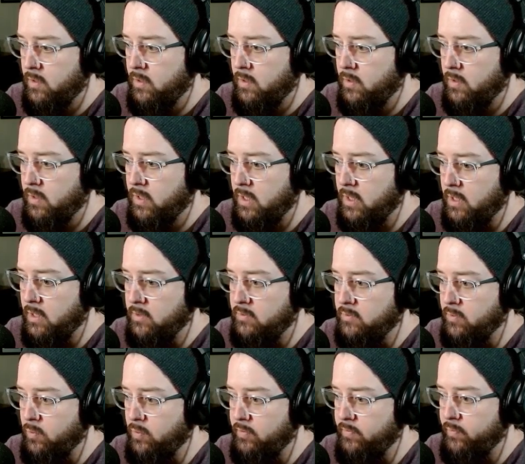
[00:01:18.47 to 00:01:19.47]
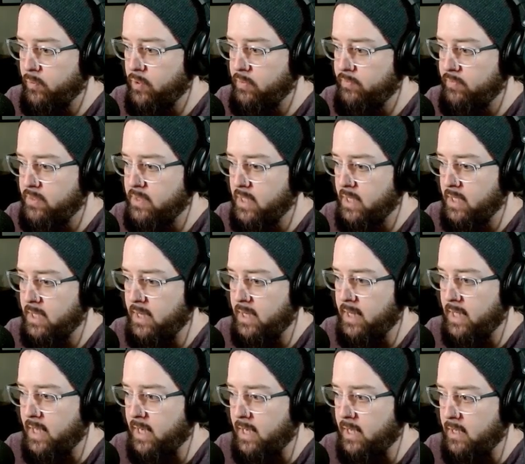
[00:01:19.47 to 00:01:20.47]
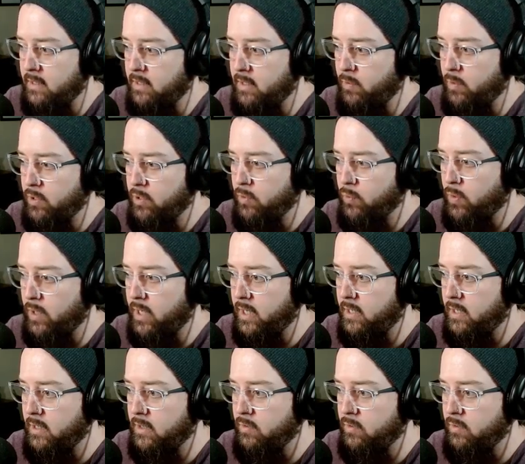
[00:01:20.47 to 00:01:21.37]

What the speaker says: Okay, so we've done that. I wonder why it